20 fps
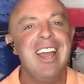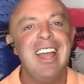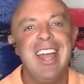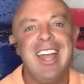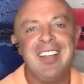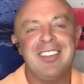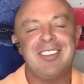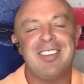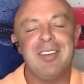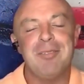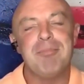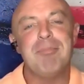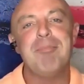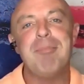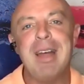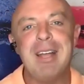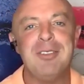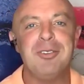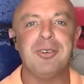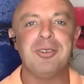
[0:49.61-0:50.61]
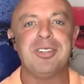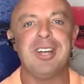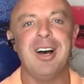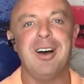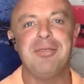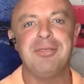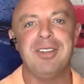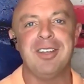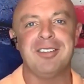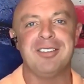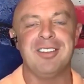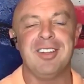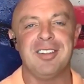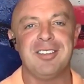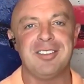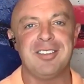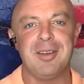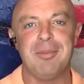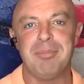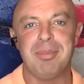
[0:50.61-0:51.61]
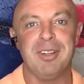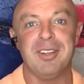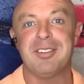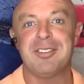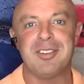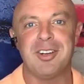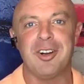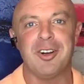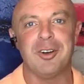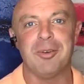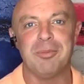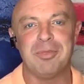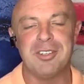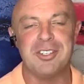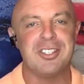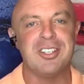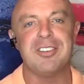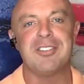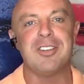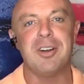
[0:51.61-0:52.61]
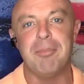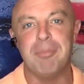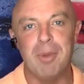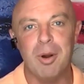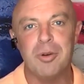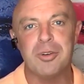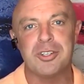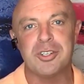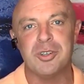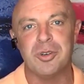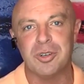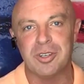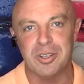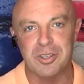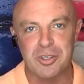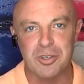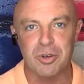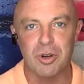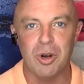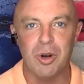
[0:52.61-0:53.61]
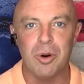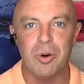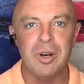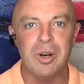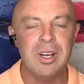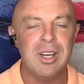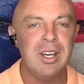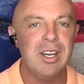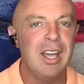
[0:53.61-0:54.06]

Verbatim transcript: It's it, mental toughness in the simplest terms is just emotional control.